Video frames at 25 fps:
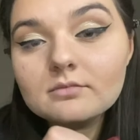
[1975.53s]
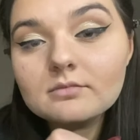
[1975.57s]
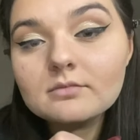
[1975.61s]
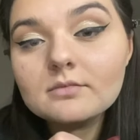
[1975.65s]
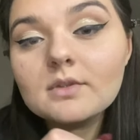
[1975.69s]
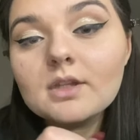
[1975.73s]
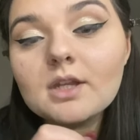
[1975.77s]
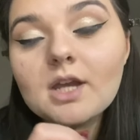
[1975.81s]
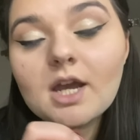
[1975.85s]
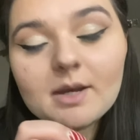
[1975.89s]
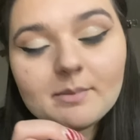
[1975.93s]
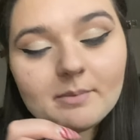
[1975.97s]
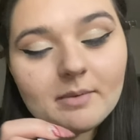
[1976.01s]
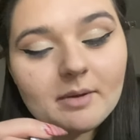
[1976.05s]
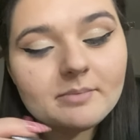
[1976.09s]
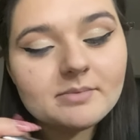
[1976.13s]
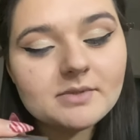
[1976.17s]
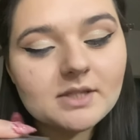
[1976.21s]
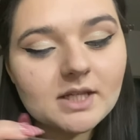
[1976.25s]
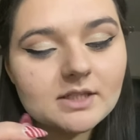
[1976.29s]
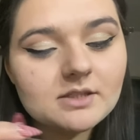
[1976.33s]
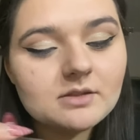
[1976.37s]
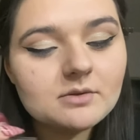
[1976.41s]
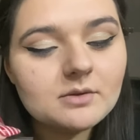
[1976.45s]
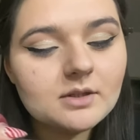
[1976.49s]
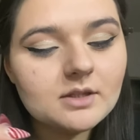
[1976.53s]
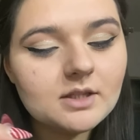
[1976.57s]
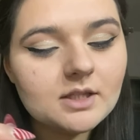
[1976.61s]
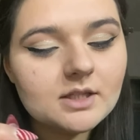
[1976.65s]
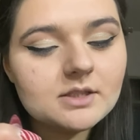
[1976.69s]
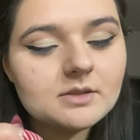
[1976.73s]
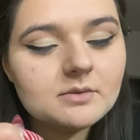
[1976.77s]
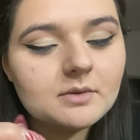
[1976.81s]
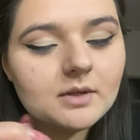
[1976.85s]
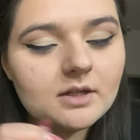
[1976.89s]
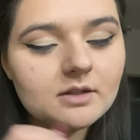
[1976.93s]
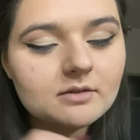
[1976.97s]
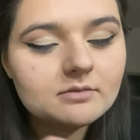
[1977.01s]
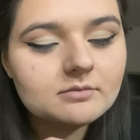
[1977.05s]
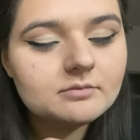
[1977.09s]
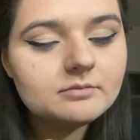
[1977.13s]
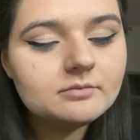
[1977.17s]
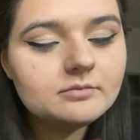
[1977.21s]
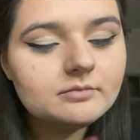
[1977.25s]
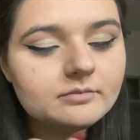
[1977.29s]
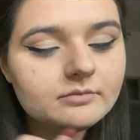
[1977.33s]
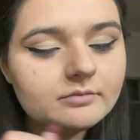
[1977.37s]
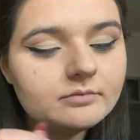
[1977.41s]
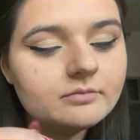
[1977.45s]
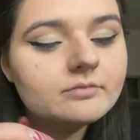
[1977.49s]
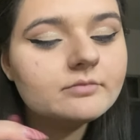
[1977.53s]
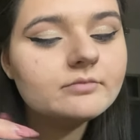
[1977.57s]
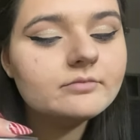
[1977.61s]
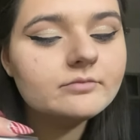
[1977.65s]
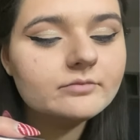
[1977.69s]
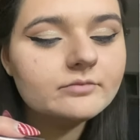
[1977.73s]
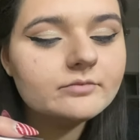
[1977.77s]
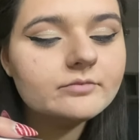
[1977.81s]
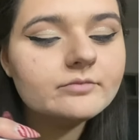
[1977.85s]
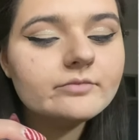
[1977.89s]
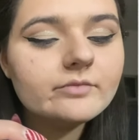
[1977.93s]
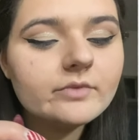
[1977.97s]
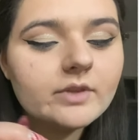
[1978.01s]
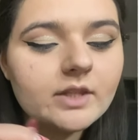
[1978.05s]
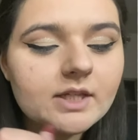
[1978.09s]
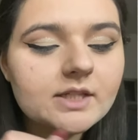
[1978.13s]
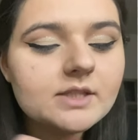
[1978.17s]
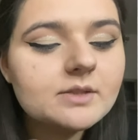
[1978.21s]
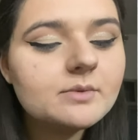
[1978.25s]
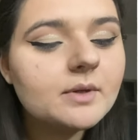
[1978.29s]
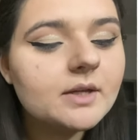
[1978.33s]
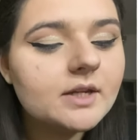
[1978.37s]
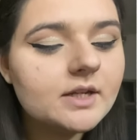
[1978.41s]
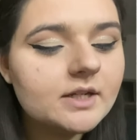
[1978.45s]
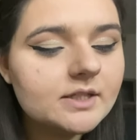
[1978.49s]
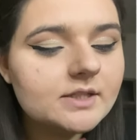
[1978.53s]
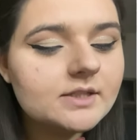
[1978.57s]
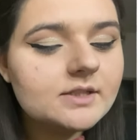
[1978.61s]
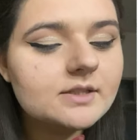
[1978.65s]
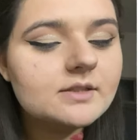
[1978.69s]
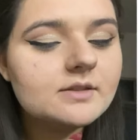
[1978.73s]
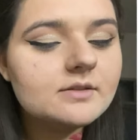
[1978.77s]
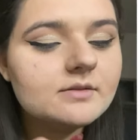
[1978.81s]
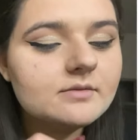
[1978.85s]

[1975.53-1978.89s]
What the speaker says: I'm obsessed with this one. This one is